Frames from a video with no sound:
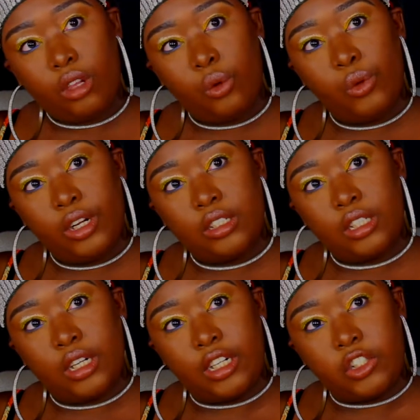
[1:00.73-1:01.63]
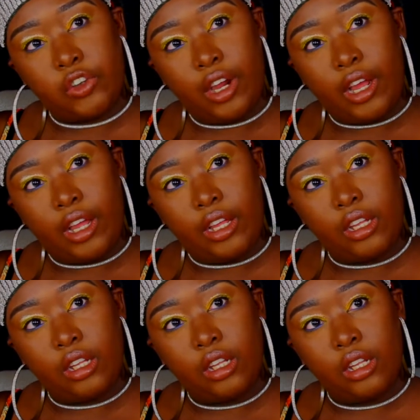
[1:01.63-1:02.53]
what else did I try?
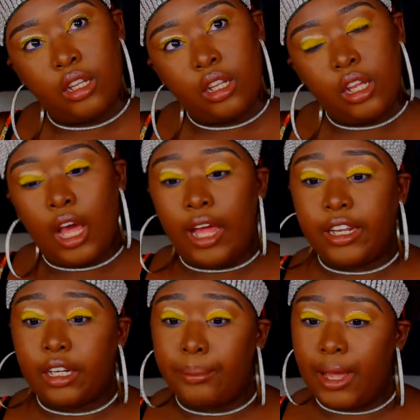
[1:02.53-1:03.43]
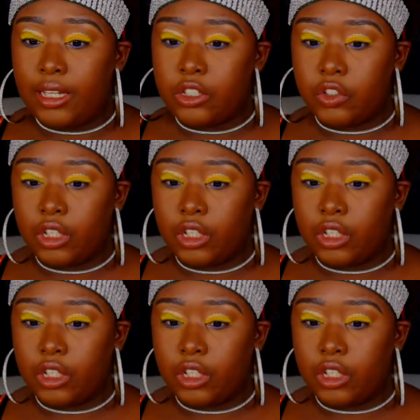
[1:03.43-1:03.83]
I did the master